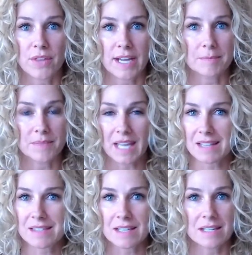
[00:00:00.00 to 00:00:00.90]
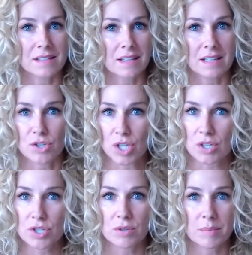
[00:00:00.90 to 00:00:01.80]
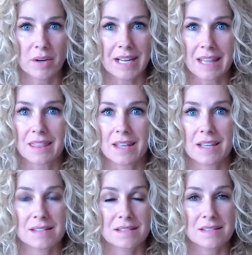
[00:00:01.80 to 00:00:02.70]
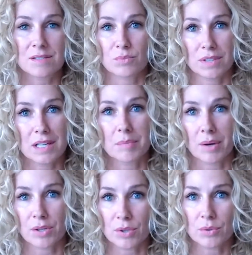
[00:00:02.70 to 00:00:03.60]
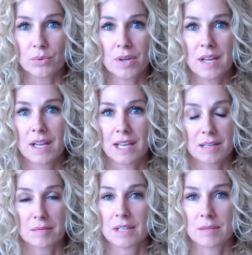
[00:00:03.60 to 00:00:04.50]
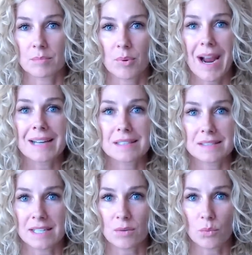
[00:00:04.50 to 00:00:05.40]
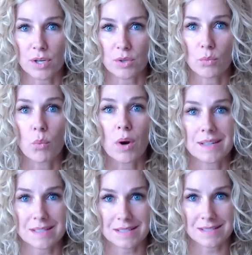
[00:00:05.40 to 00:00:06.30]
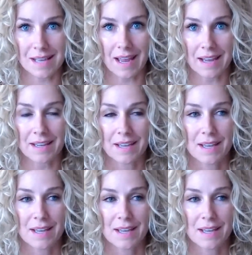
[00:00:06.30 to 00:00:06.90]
that gets it, isn't going to judge you about anything, because this is really about you and practicing what you want to say.